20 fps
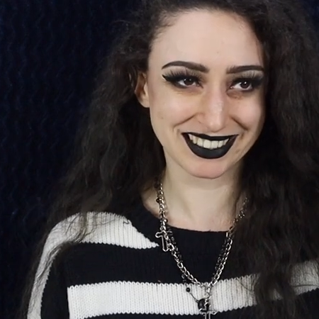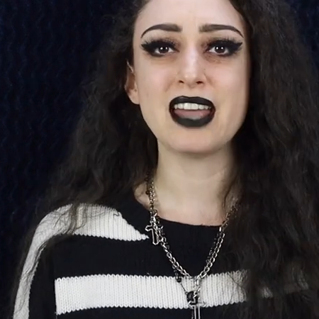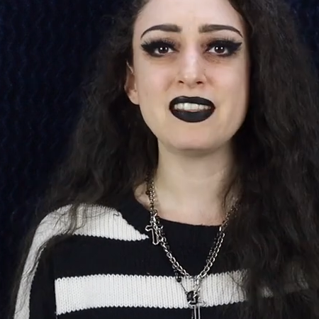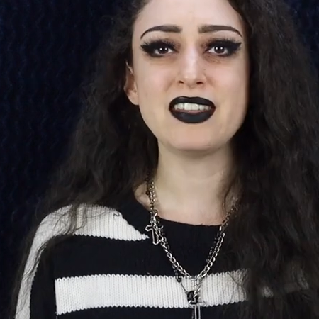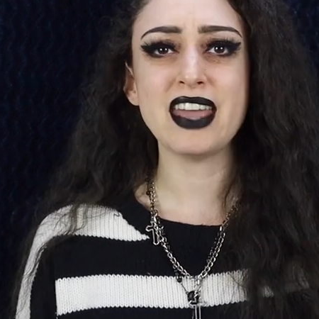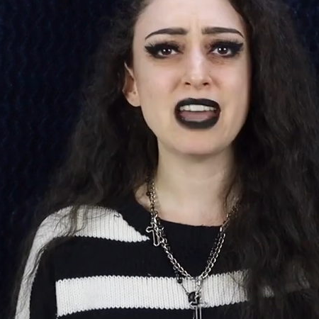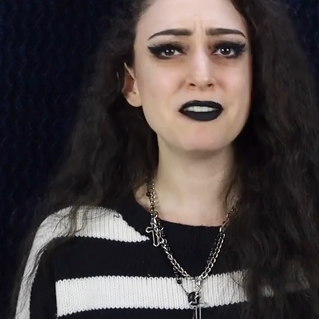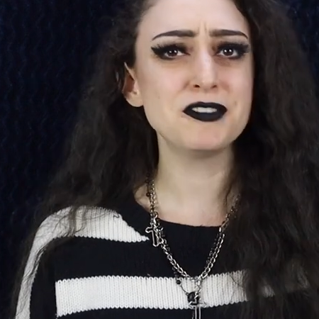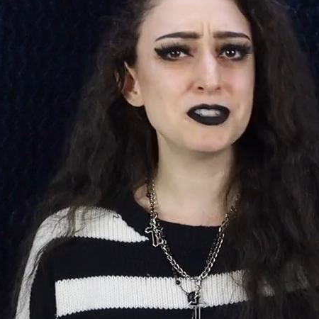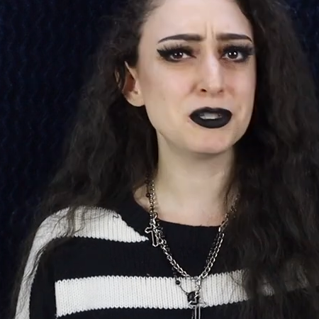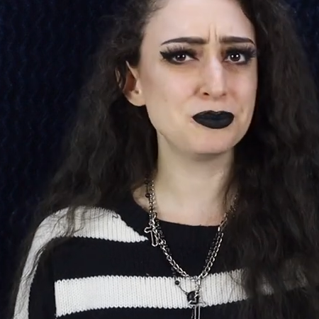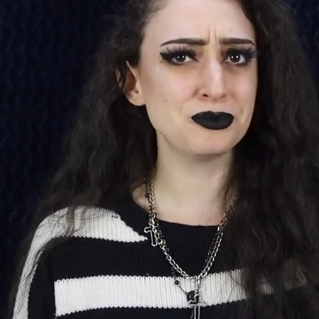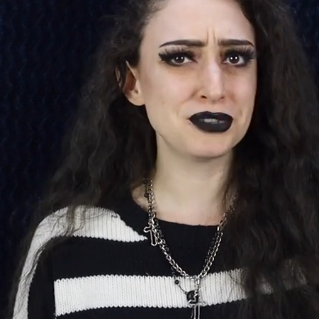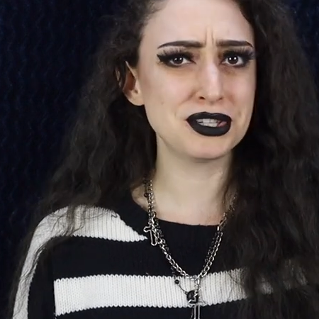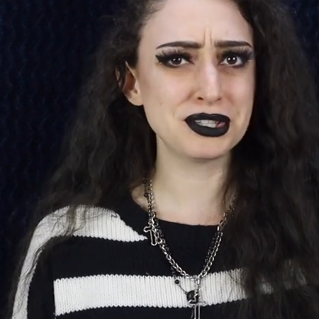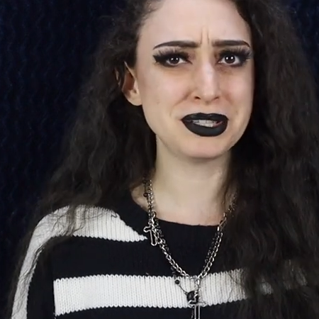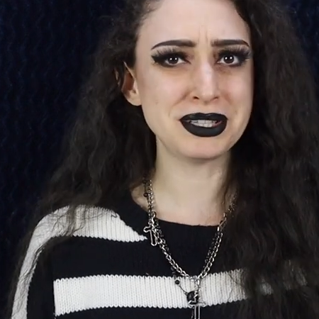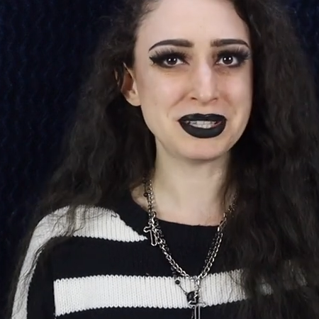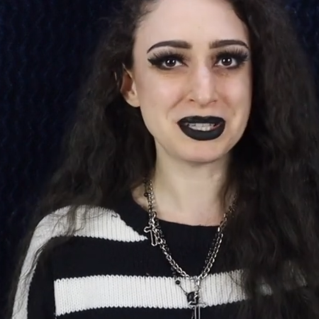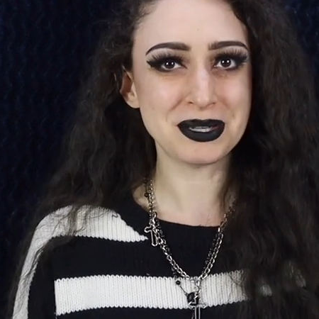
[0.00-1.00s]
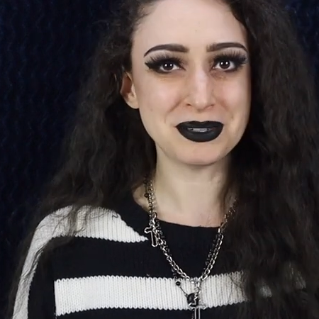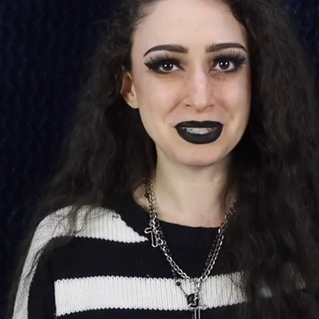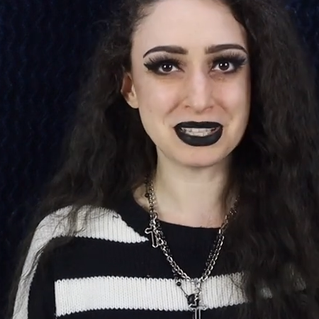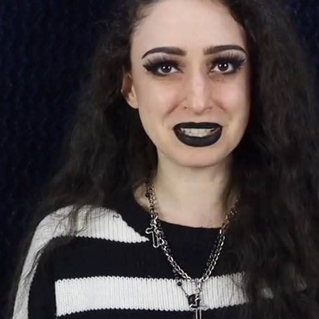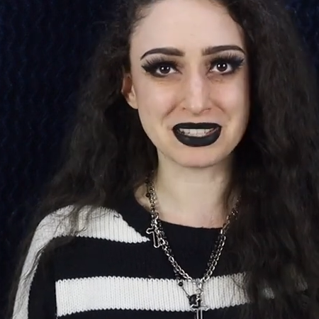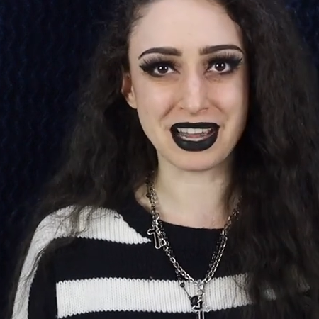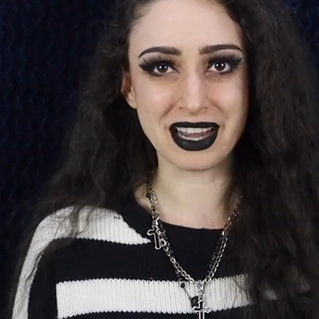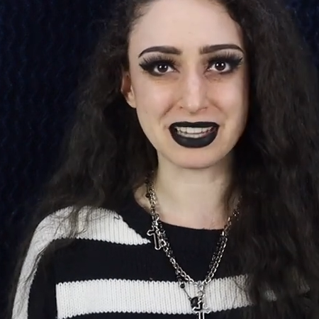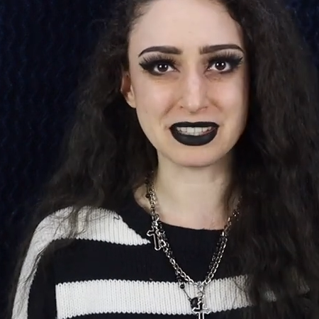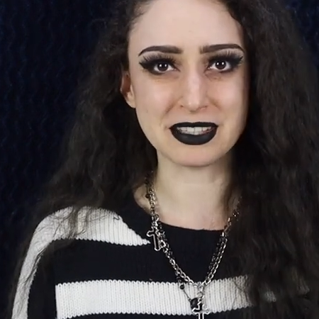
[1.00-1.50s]
And they have some really cute
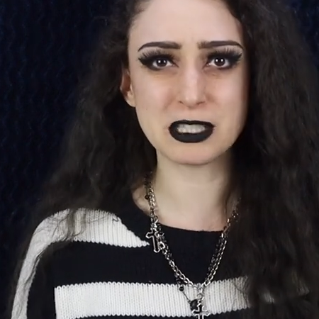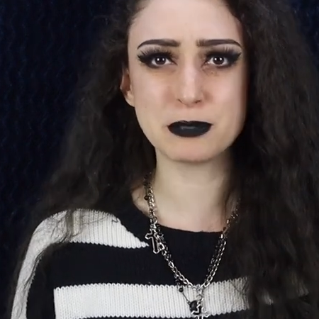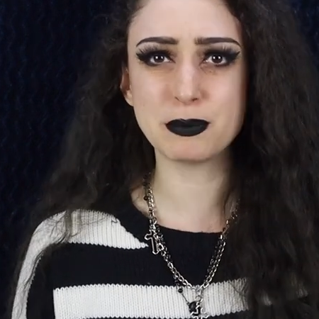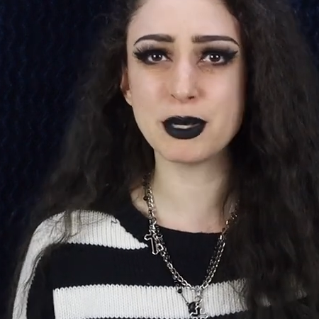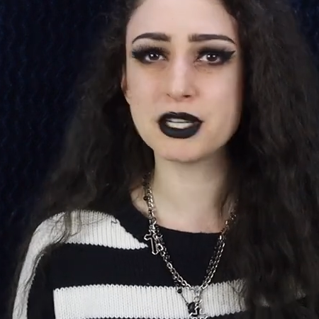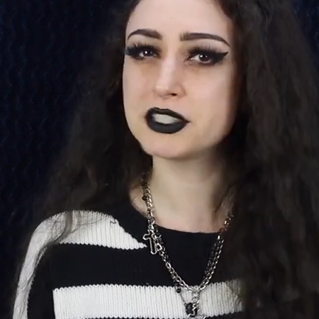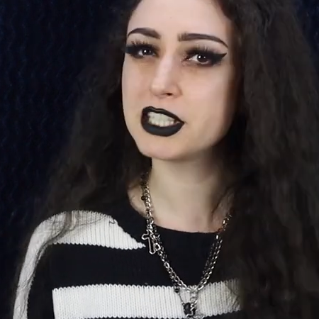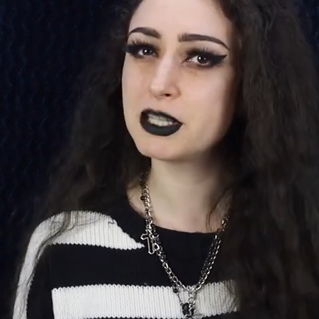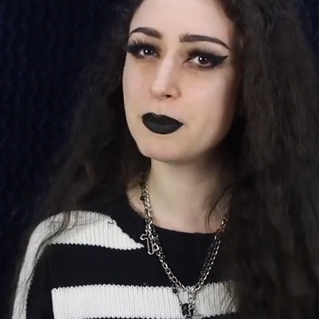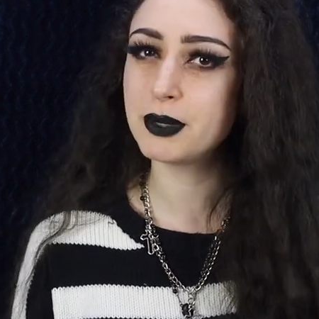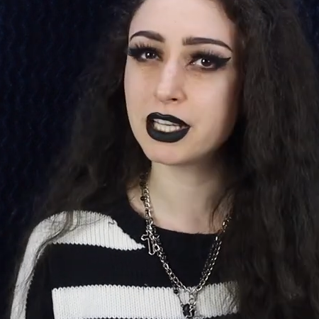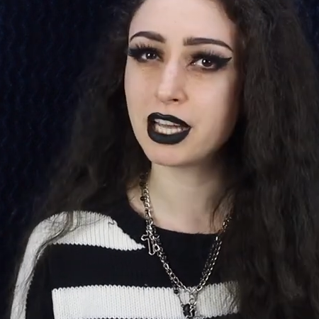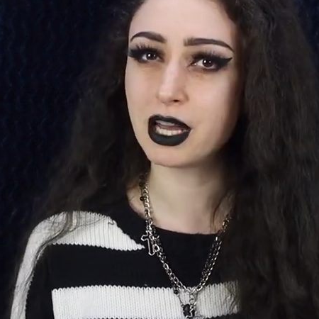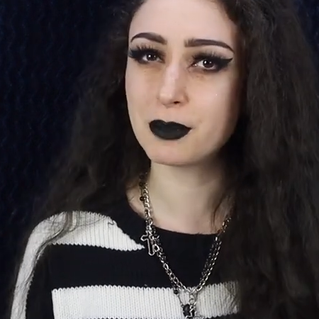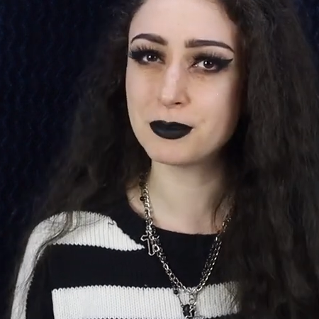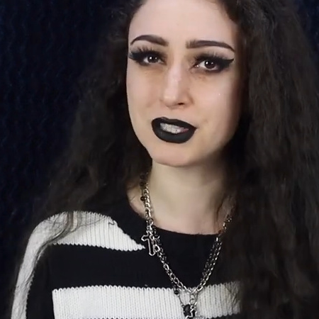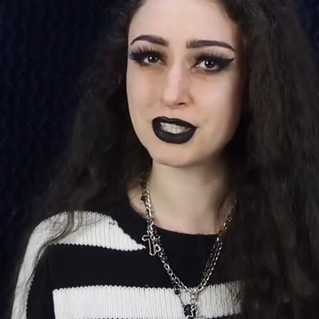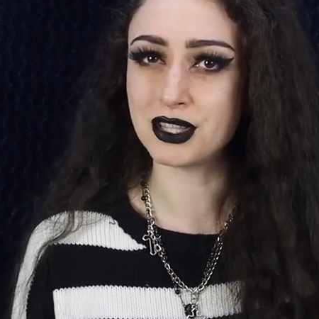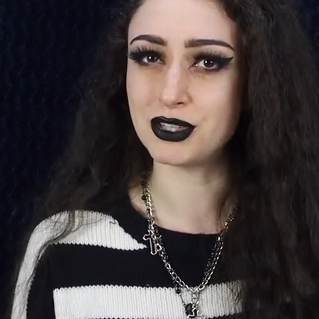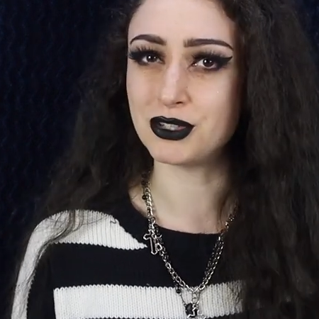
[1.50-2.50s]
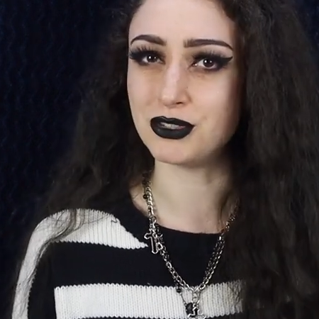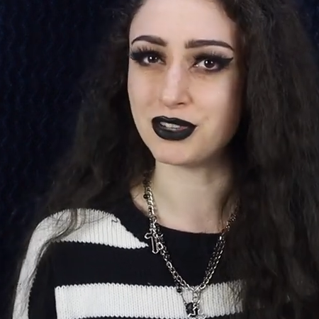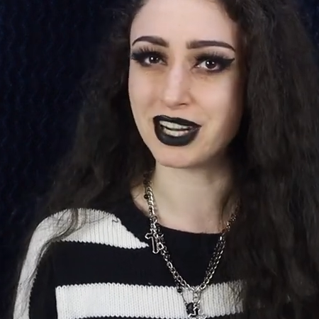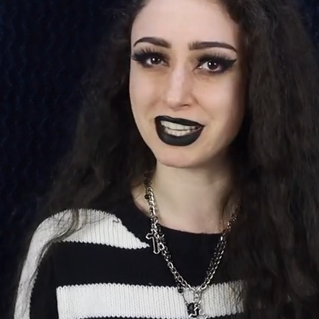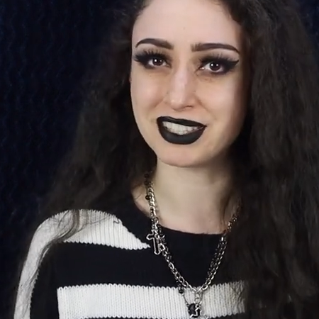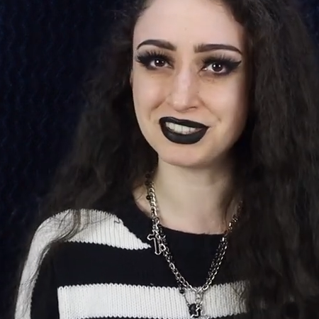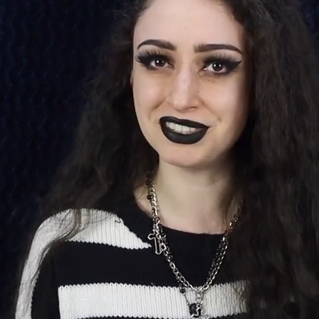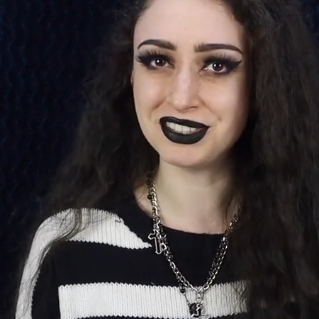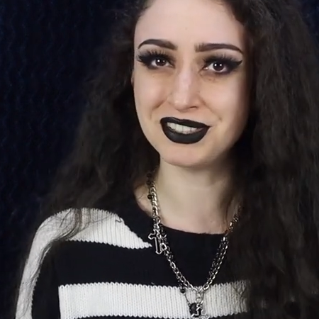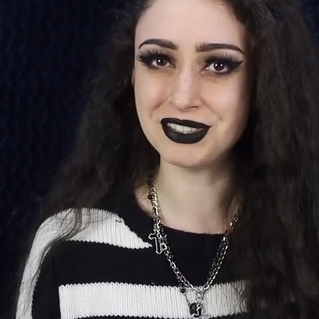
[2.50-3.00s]
designs, especially when it comes to the
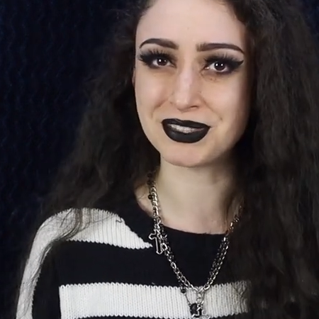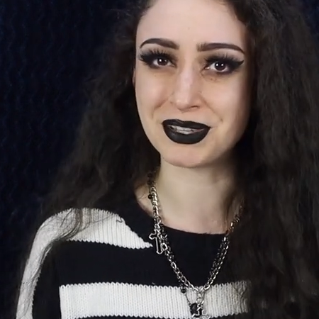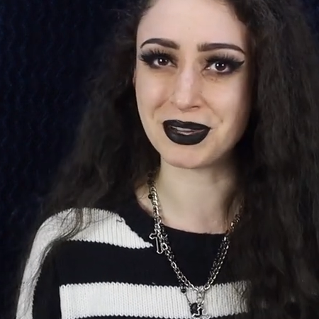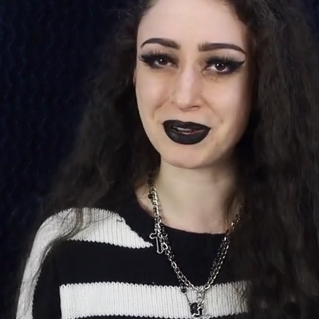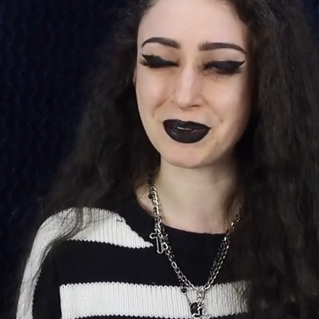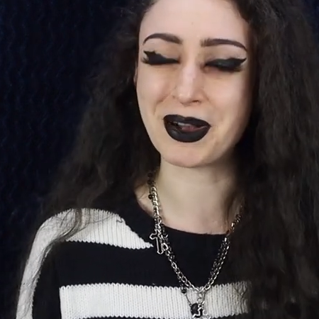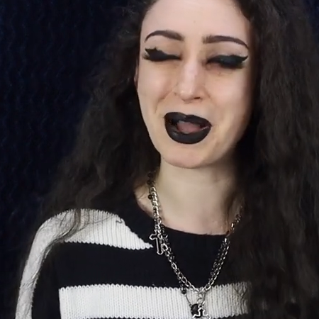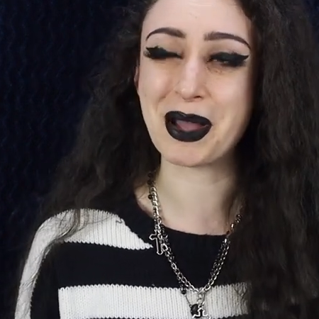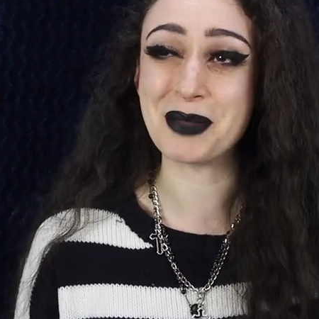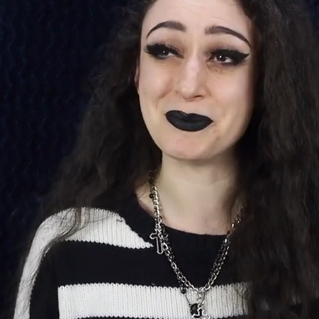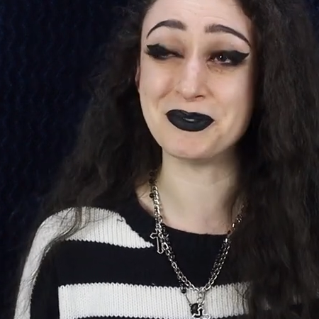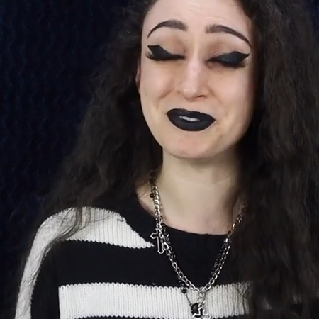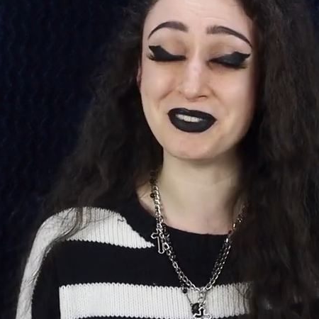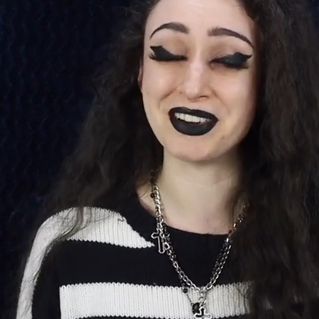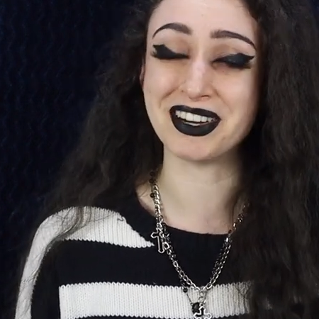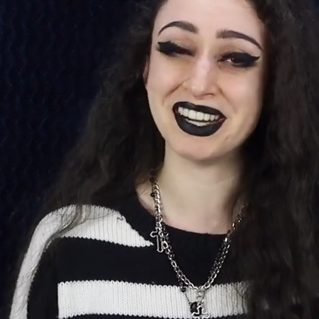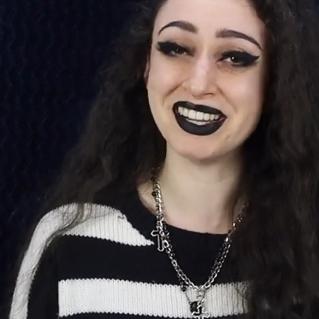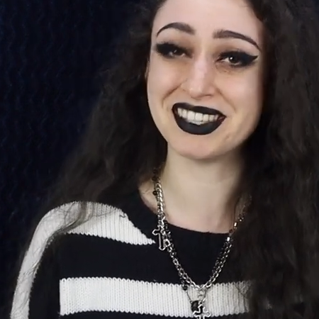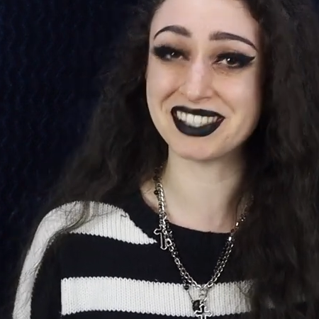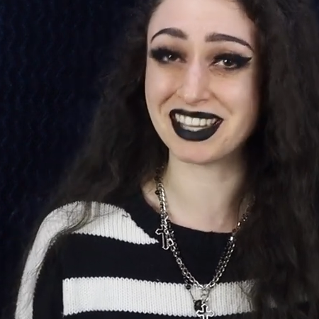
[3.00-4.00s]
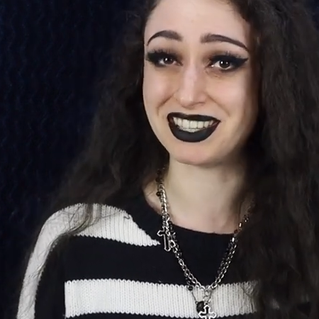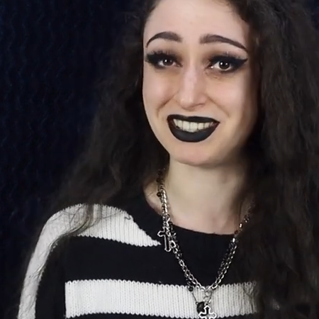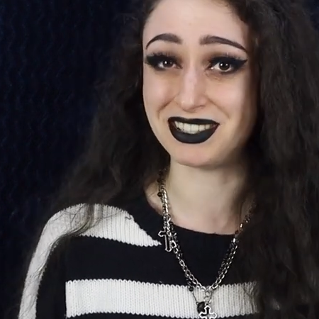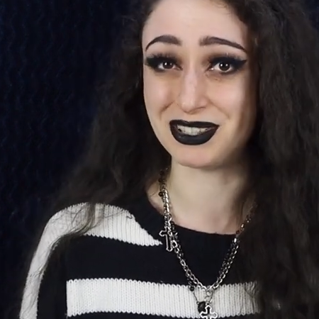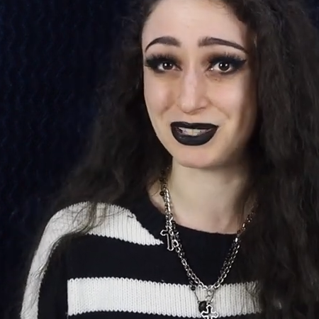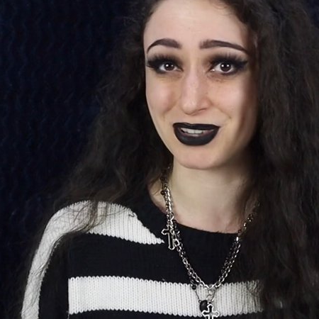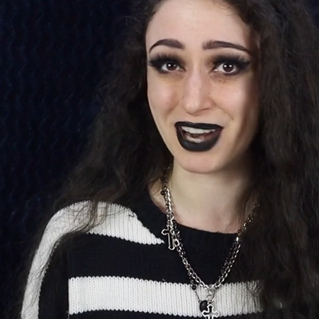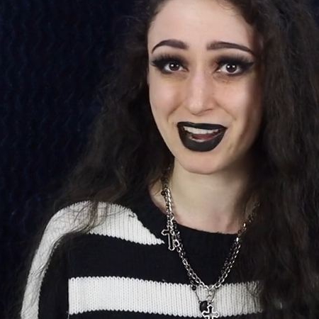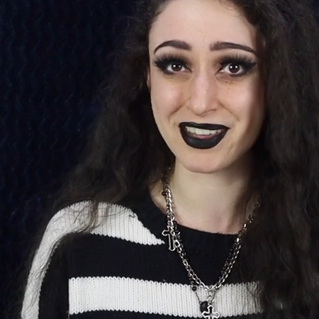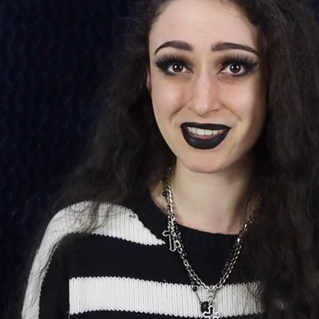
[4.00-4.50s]
dresses, so I'm very excited to
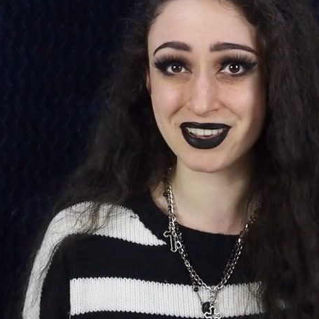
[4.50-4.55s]
try